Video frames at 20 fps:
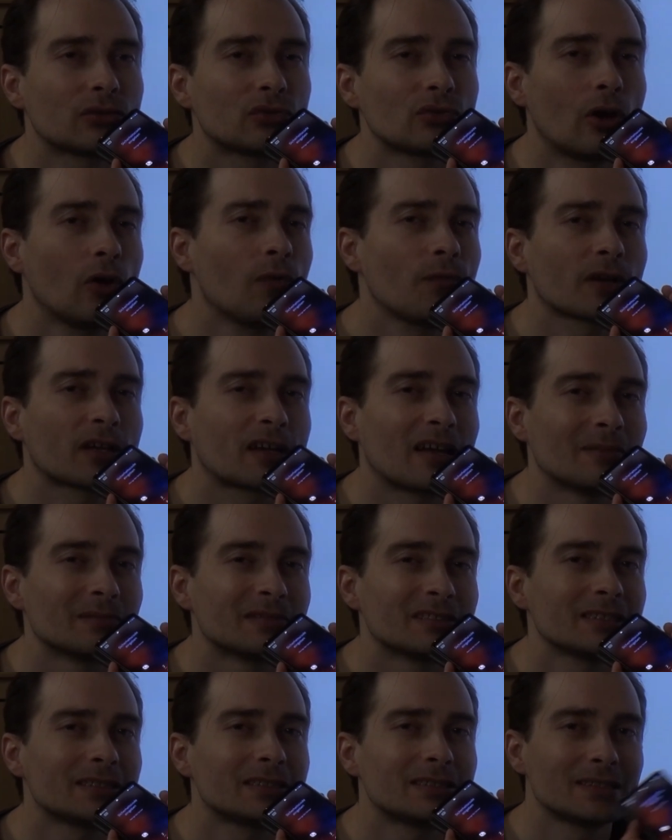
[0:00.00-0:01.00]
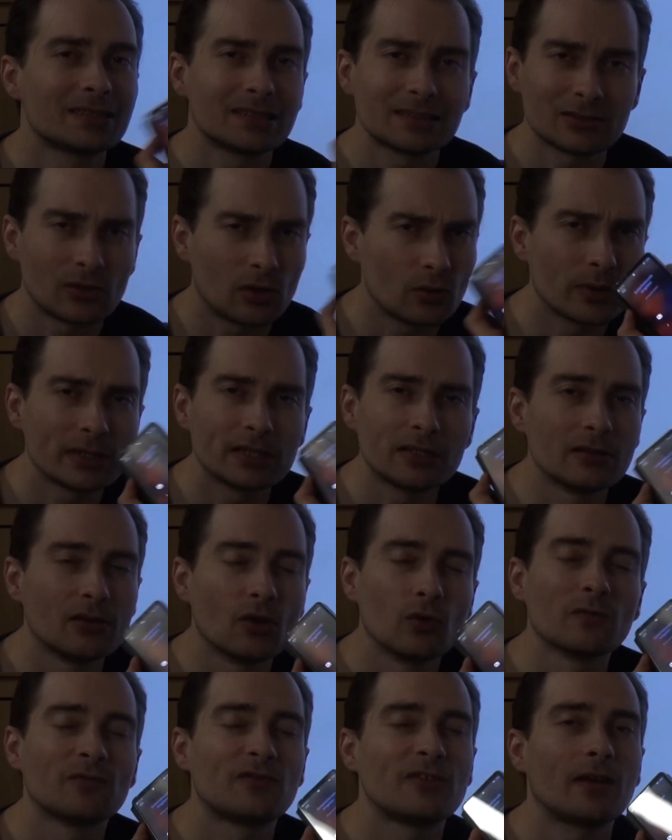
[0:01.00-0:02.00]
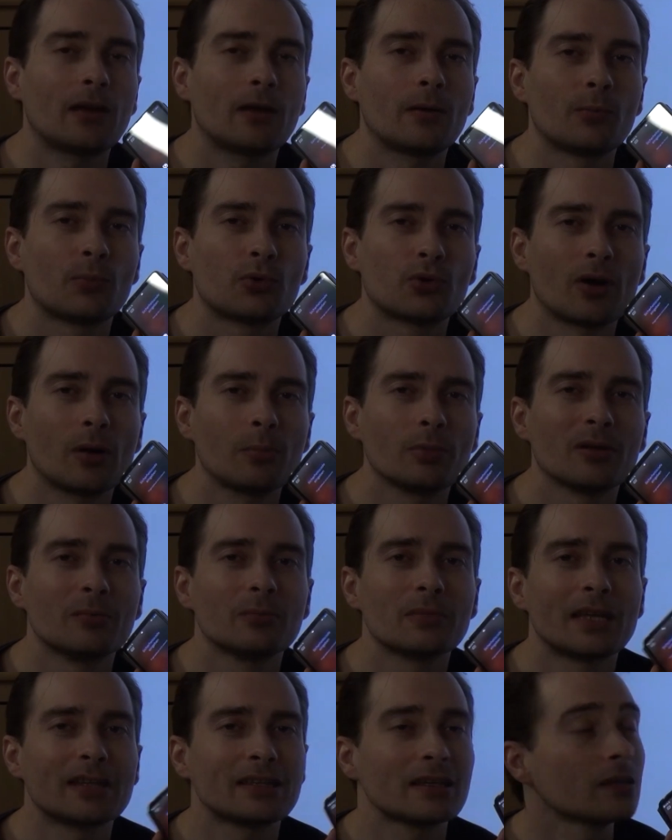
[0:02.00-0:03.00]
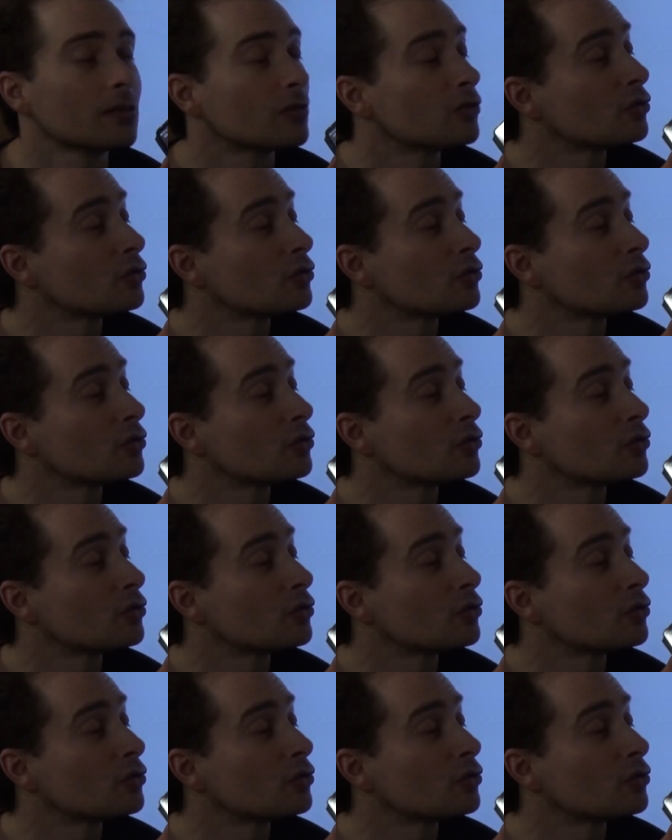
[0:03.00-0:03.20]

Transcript: to overcome this is already a known problem, and